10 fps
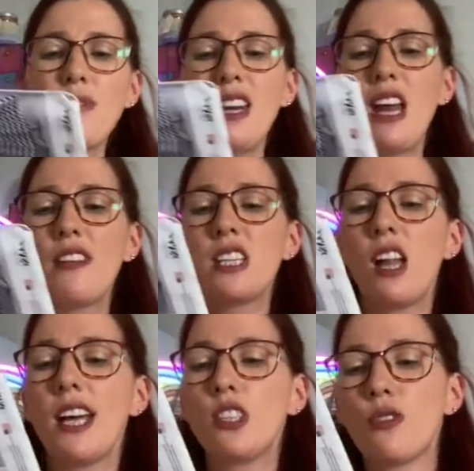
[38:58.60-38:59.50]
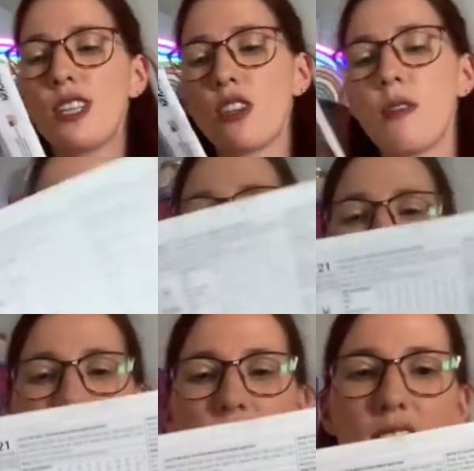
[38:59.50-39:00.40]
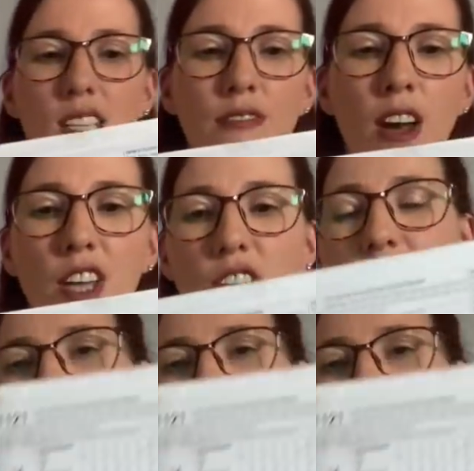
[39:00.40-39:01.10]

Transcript: Now there's line drawings on the back, and this is version